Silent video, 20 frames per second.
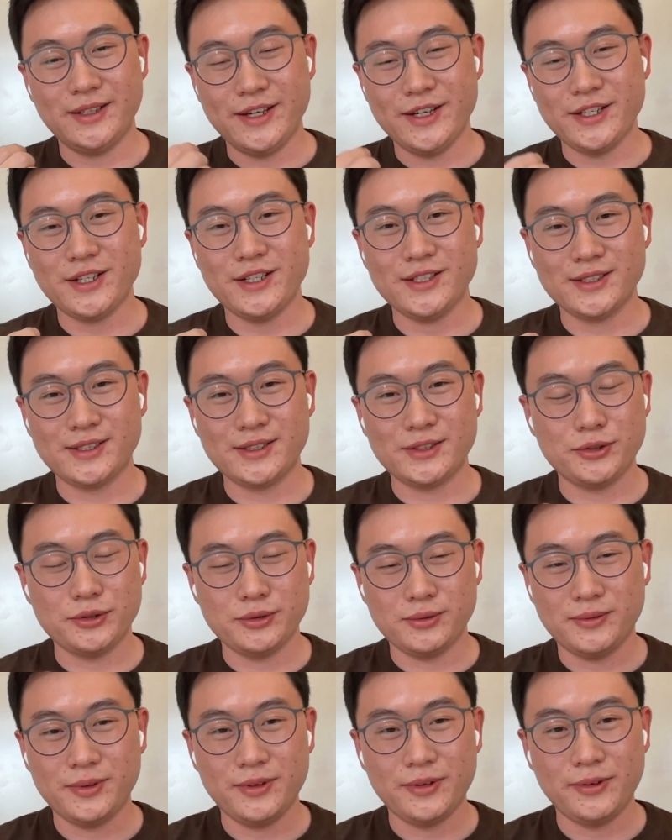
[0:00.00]

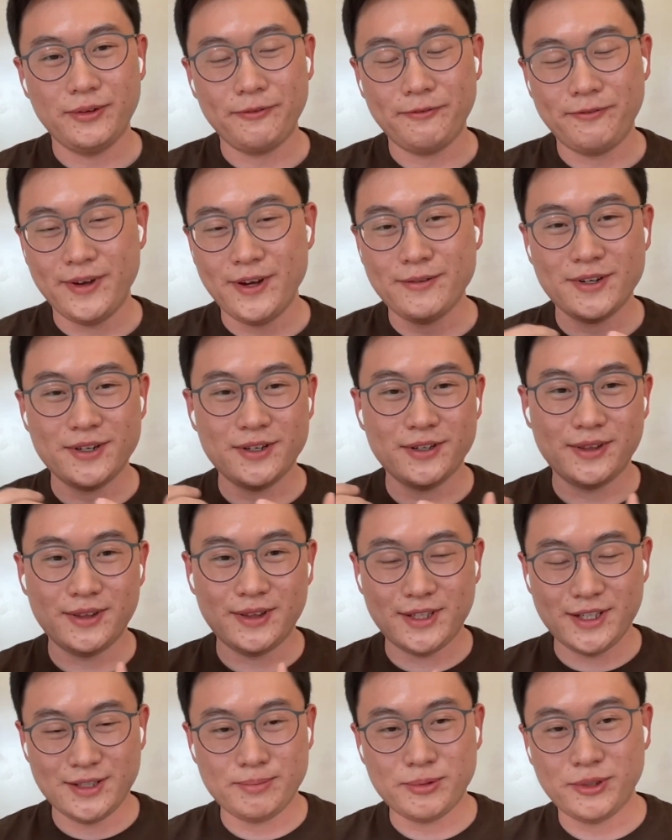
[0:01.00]
agents
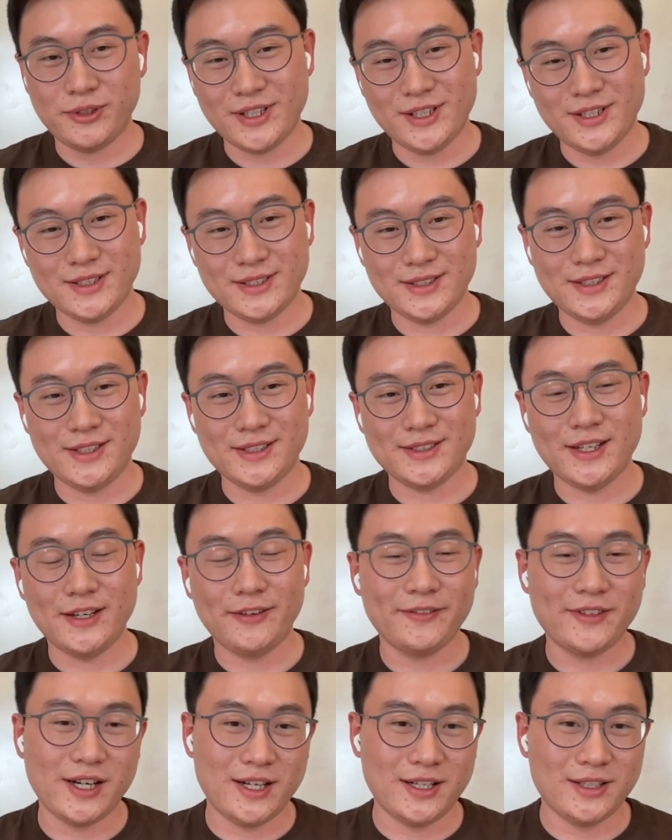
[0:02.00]
favor their products
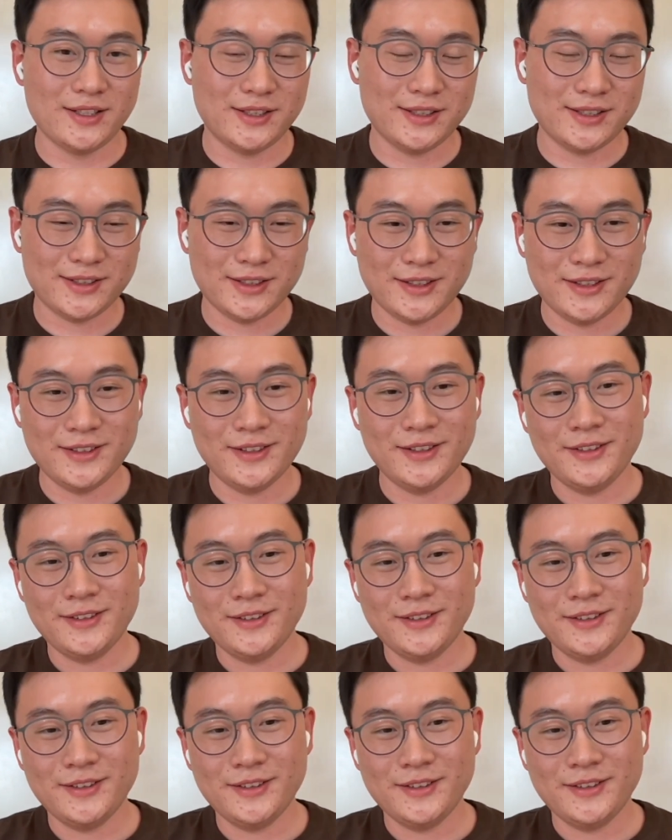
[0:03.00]
instead of the others.